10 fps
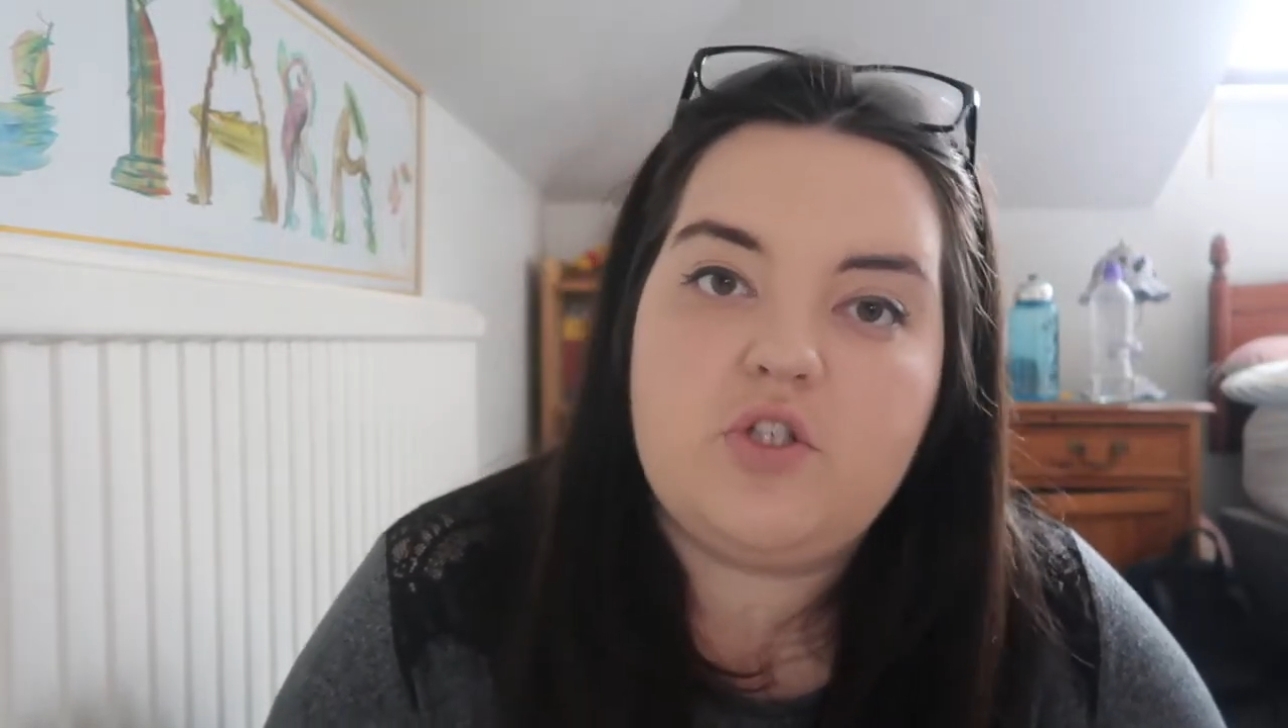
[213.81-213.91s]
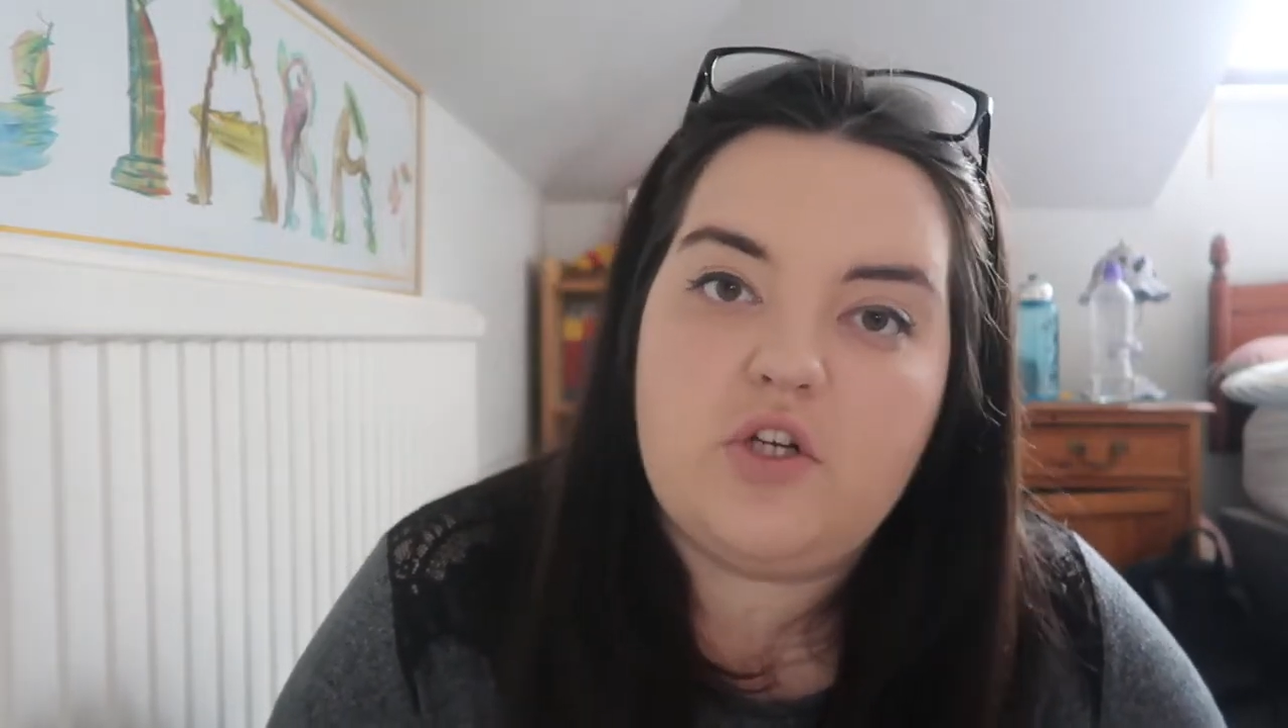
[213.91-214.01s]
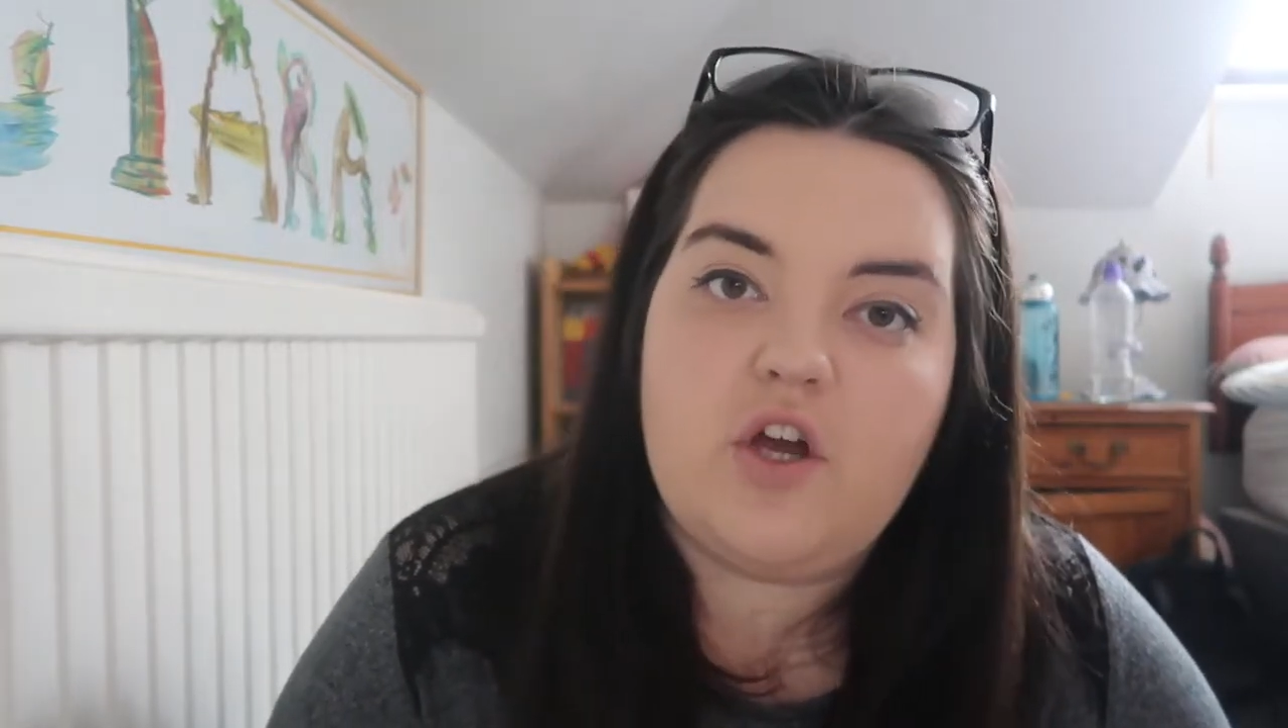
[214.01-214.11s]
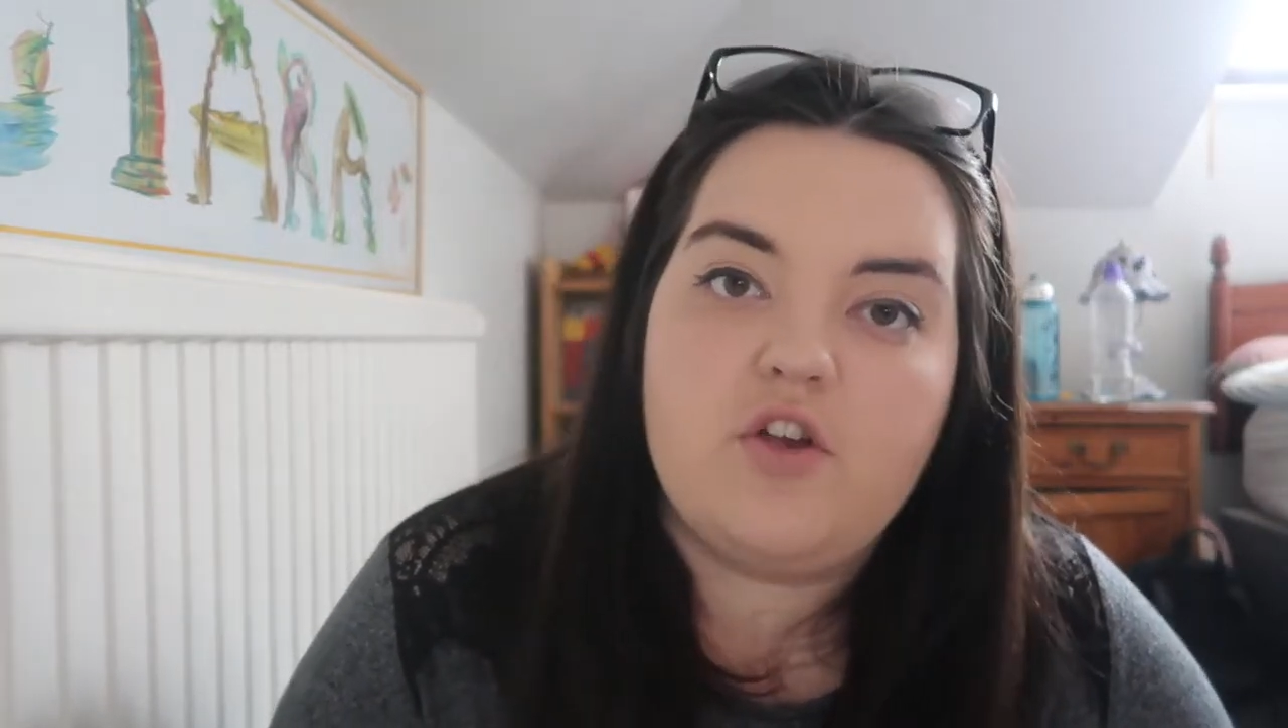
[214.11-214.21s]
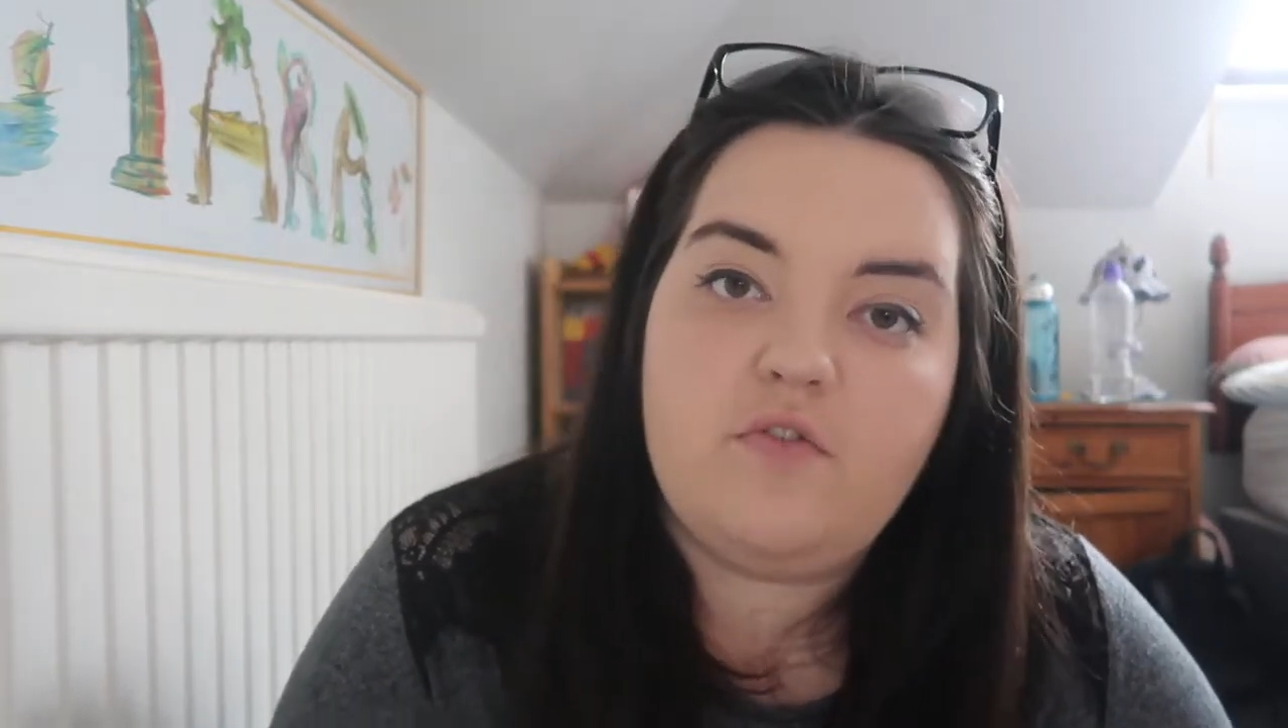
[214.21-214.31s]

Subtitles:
Studios